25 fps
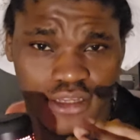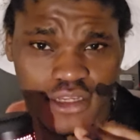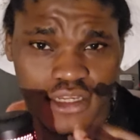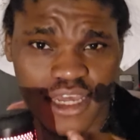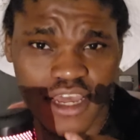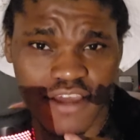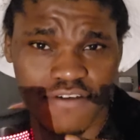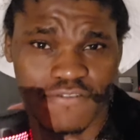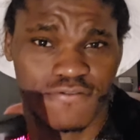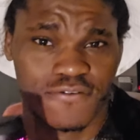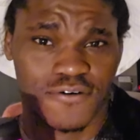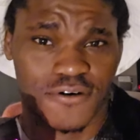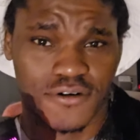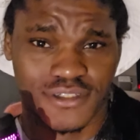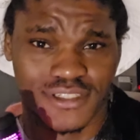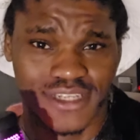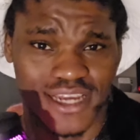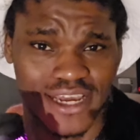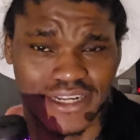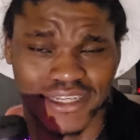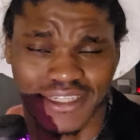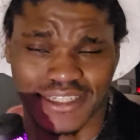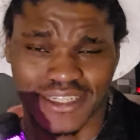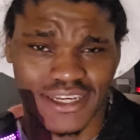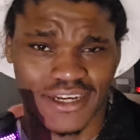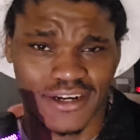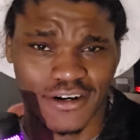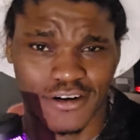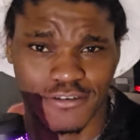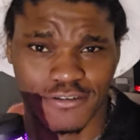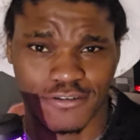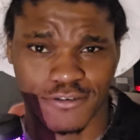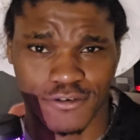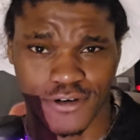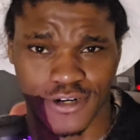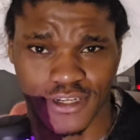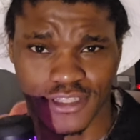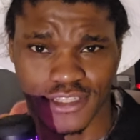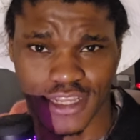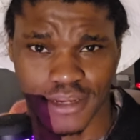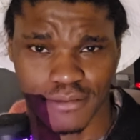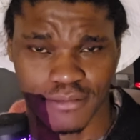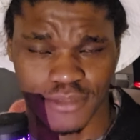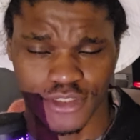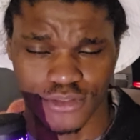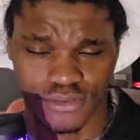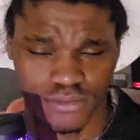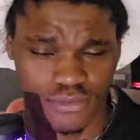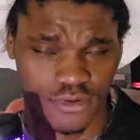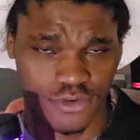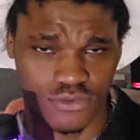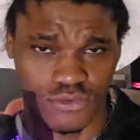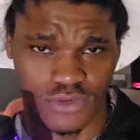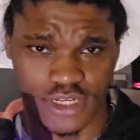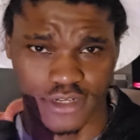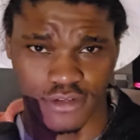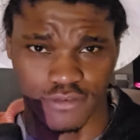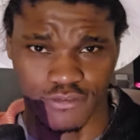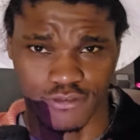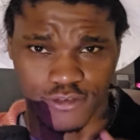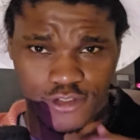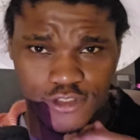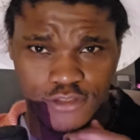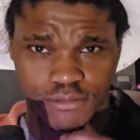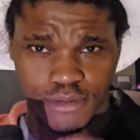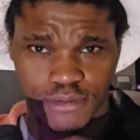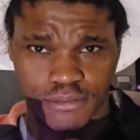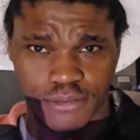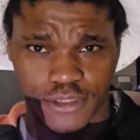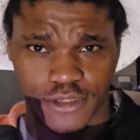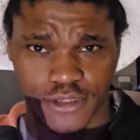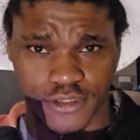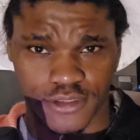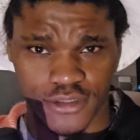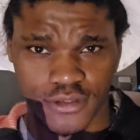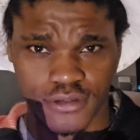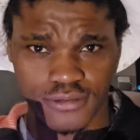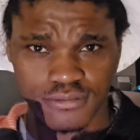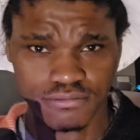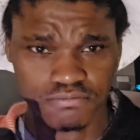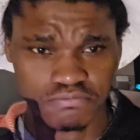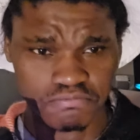at first I didn't care for it that much when it first premiered.